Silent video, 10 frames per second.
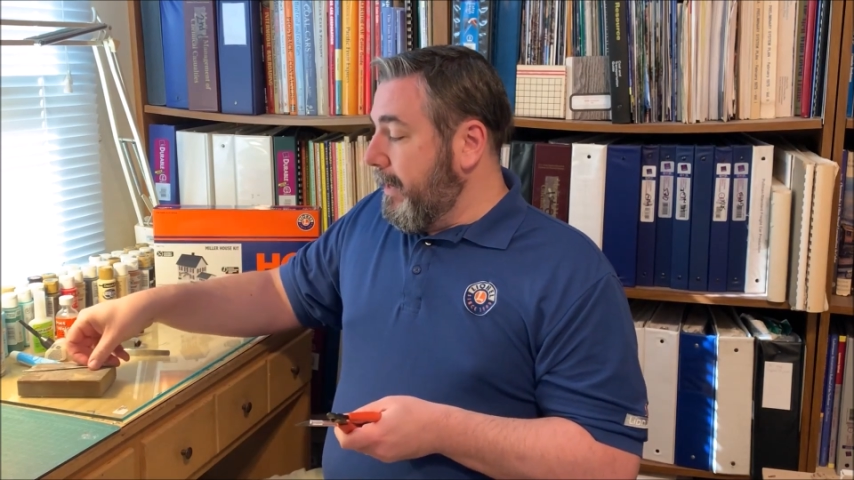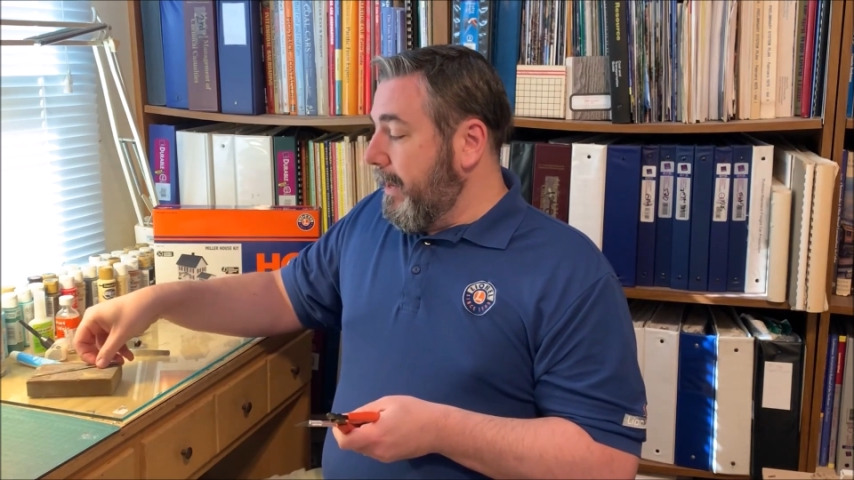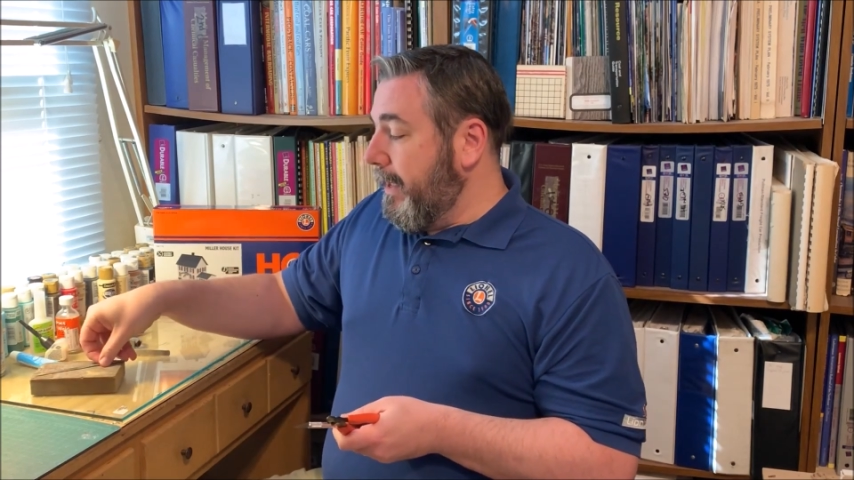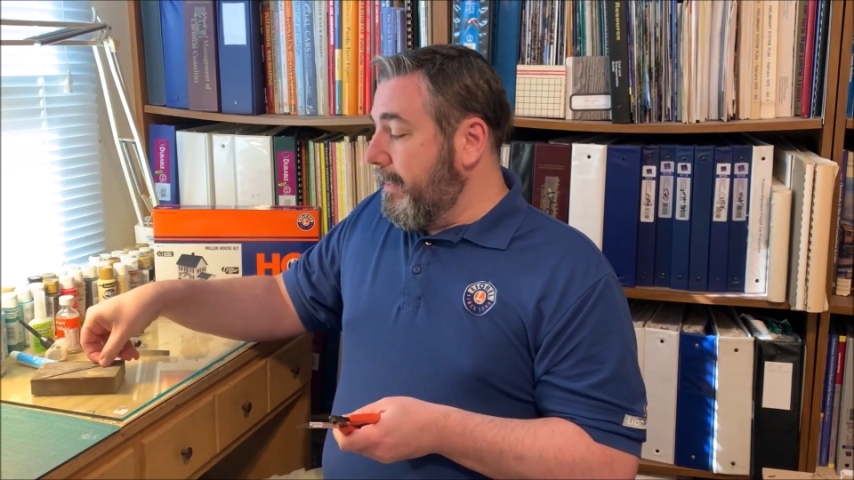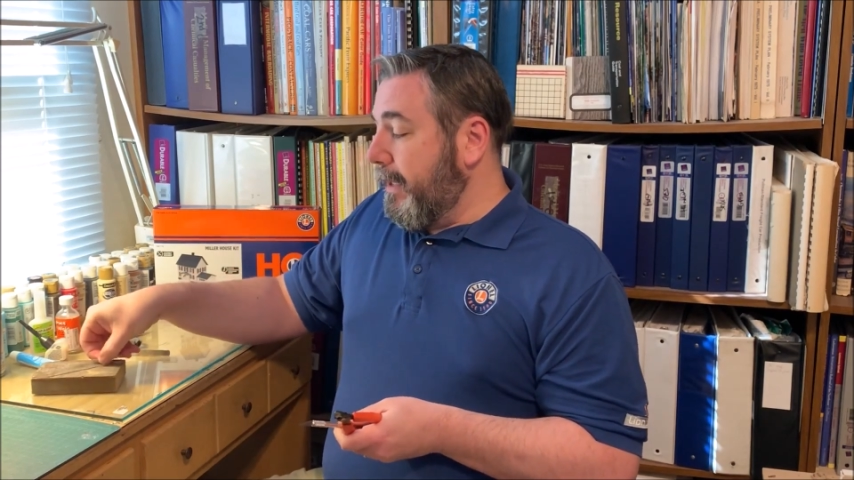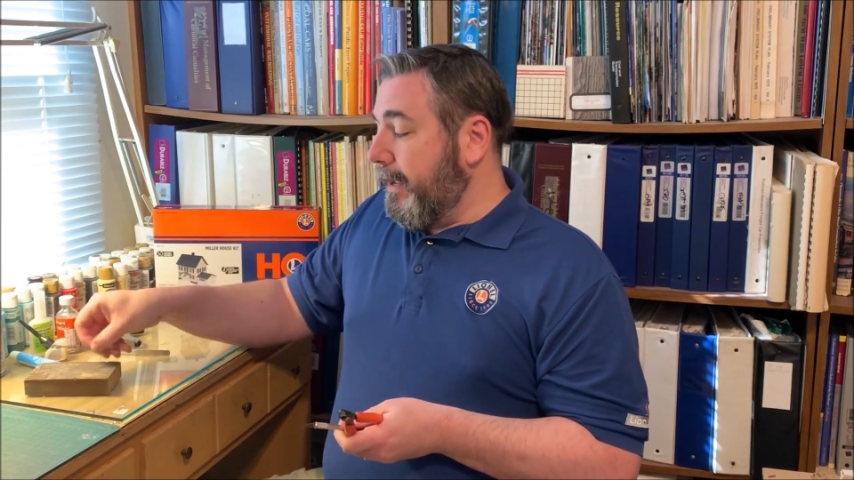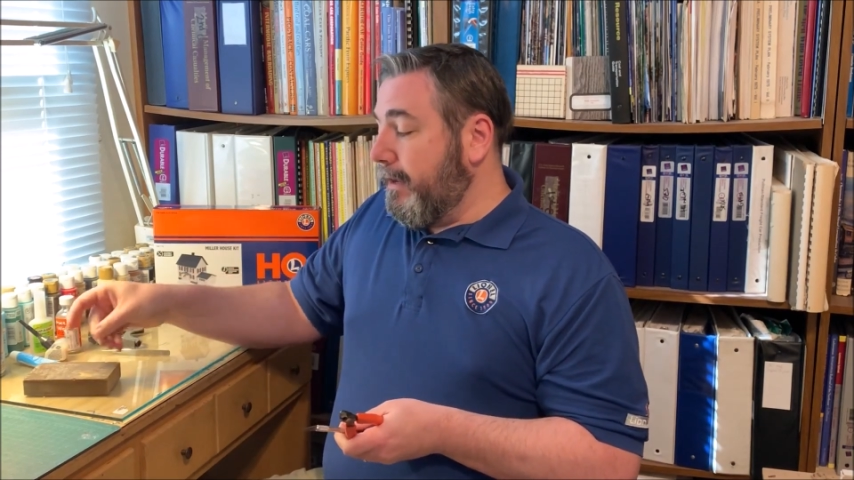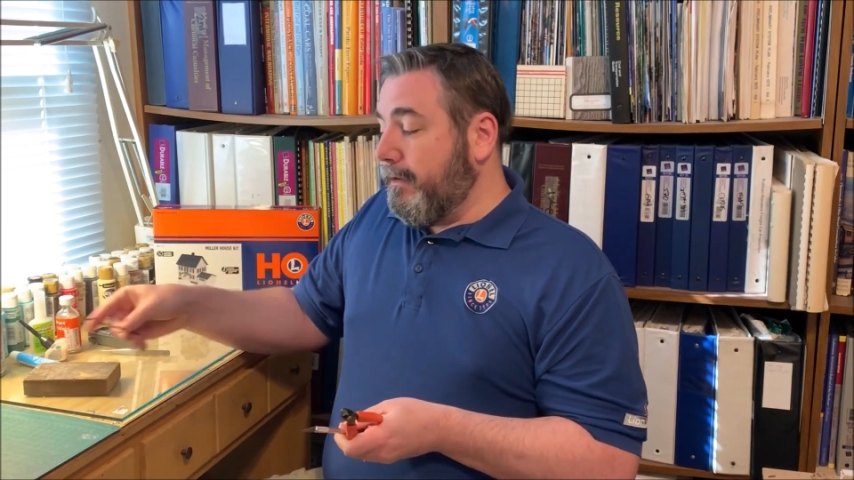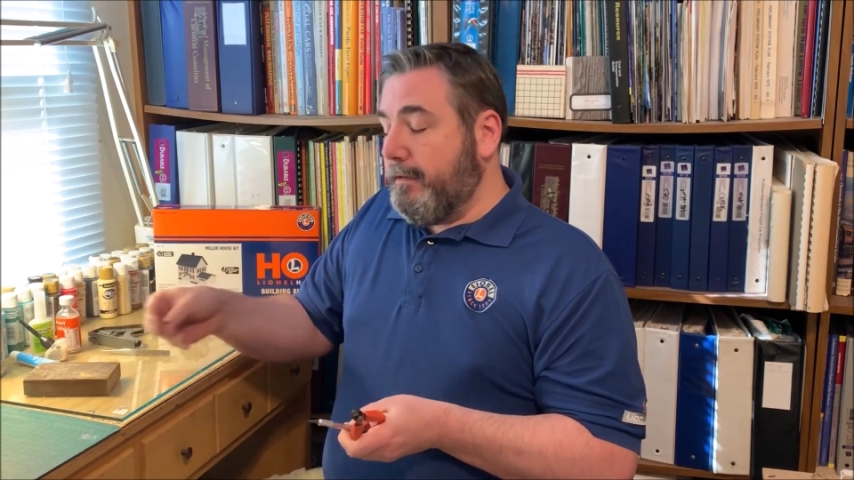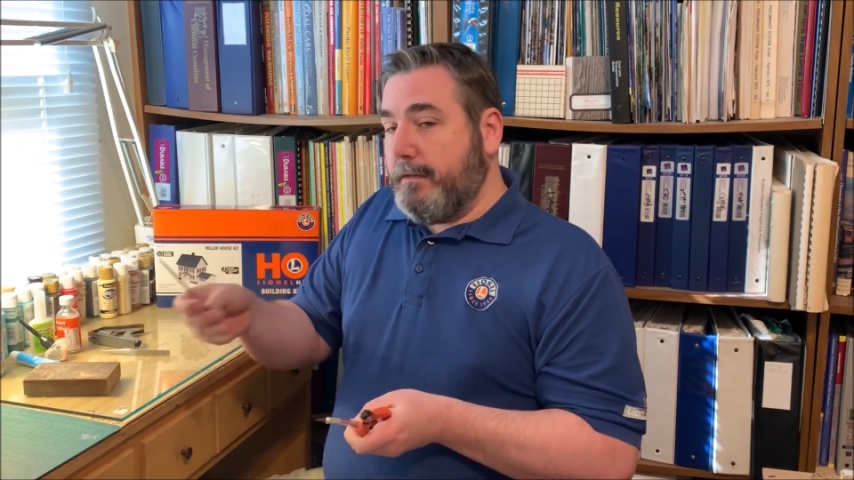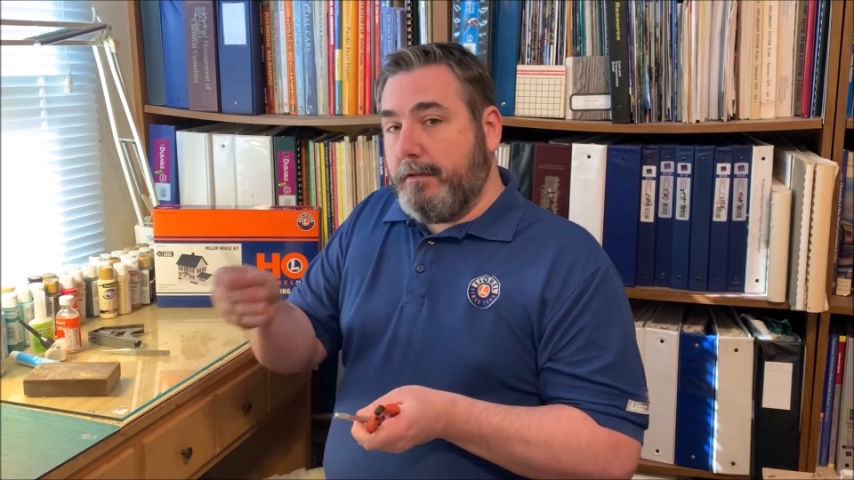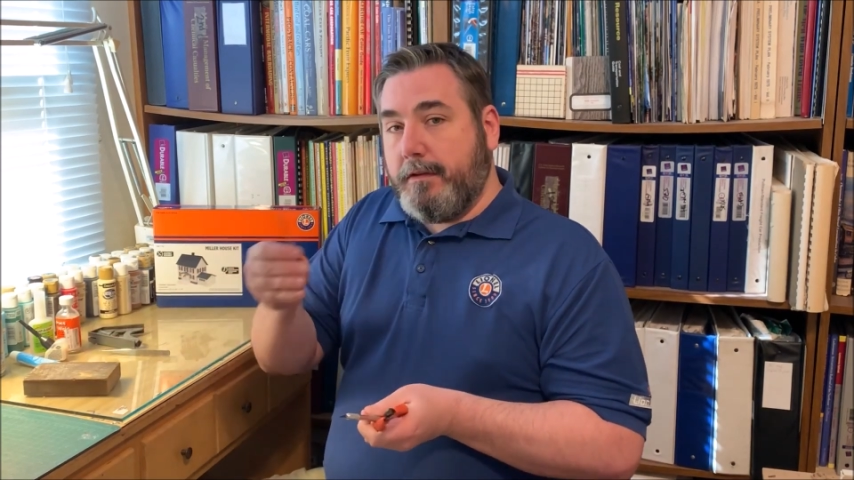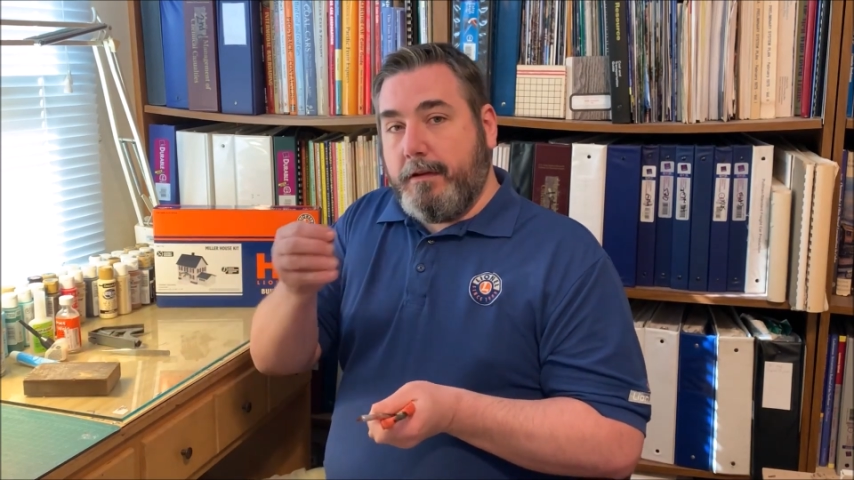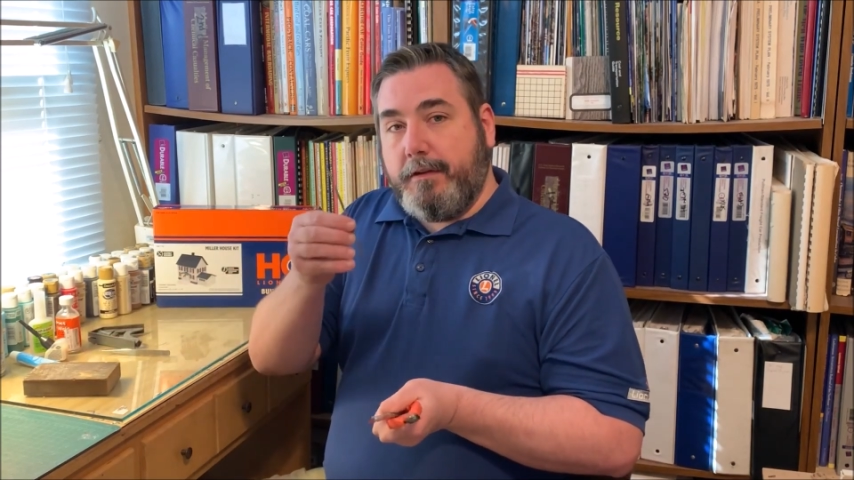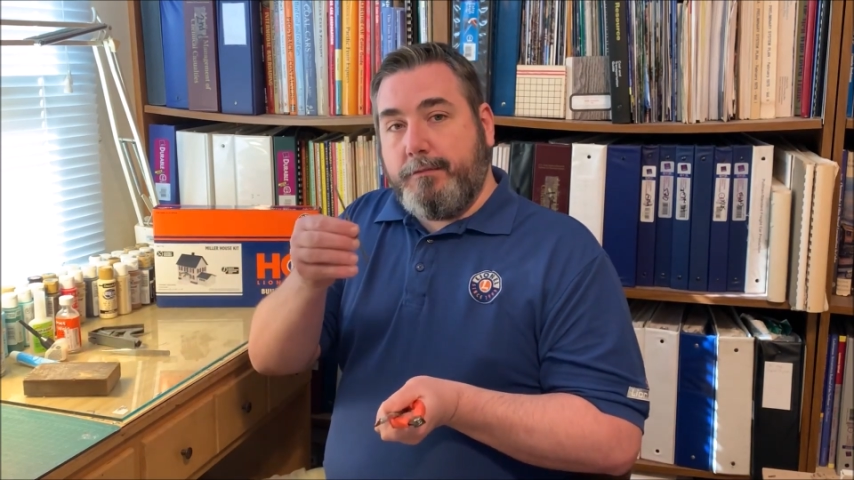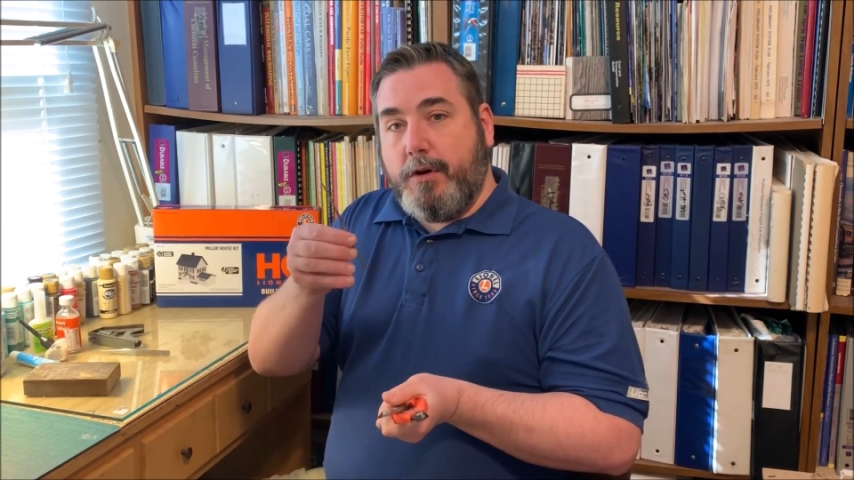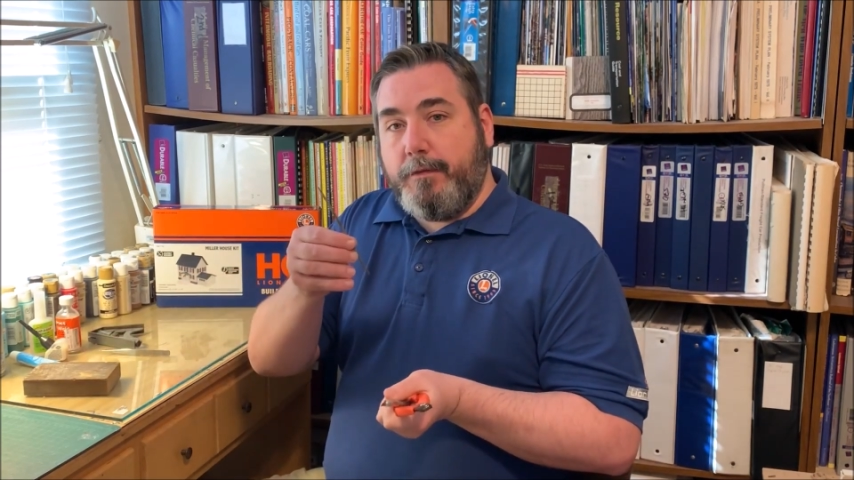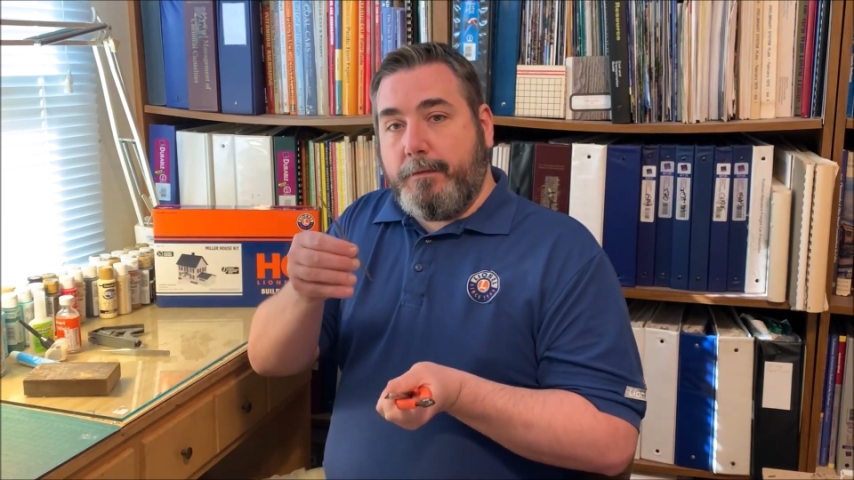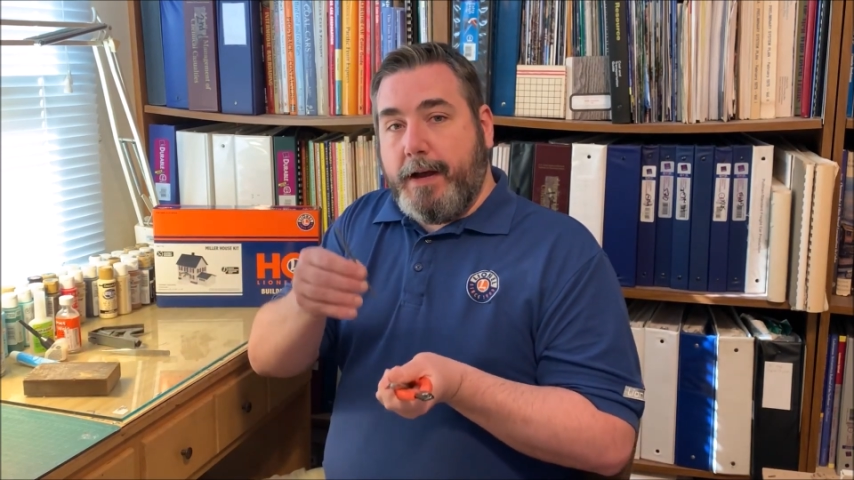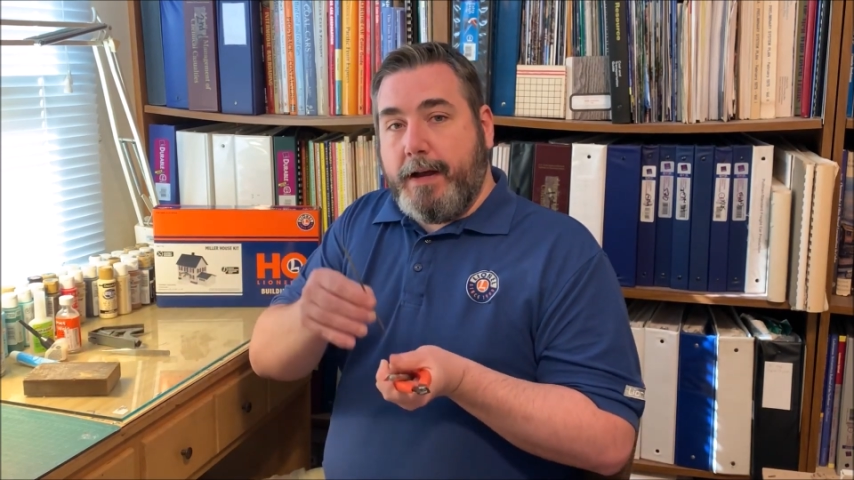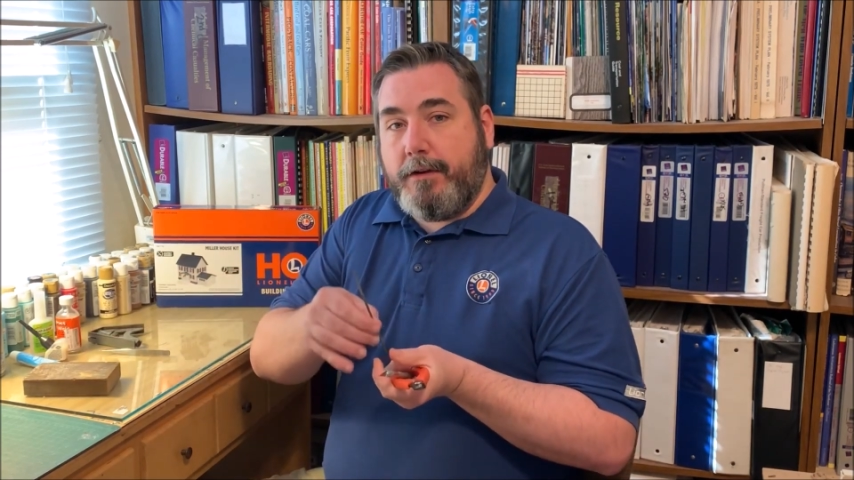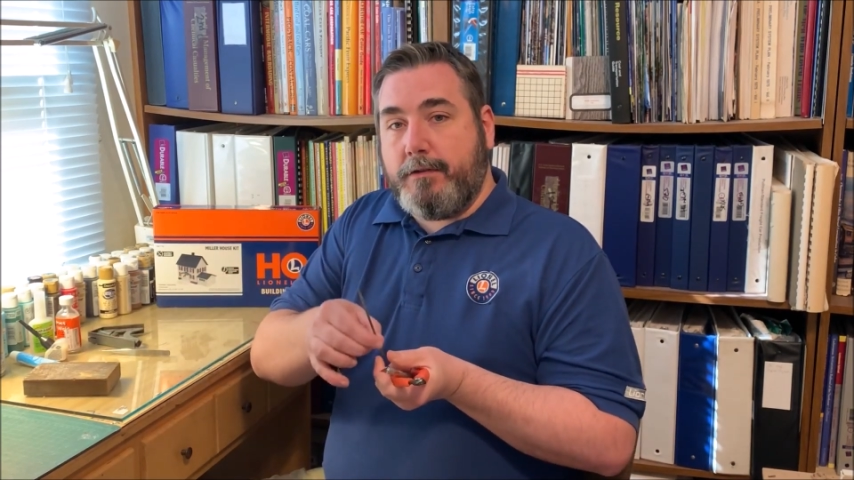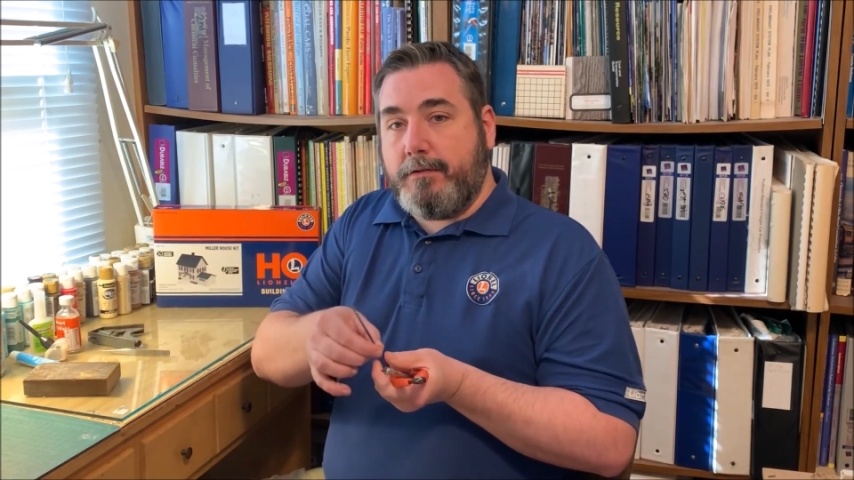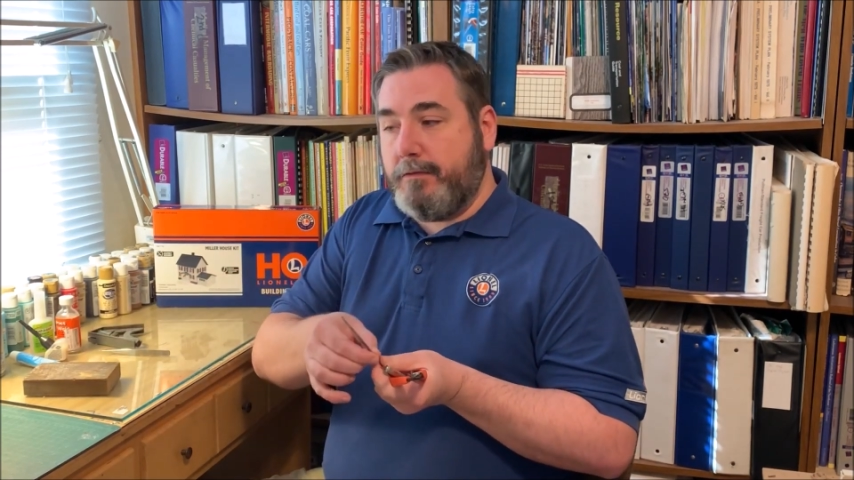and then a small file,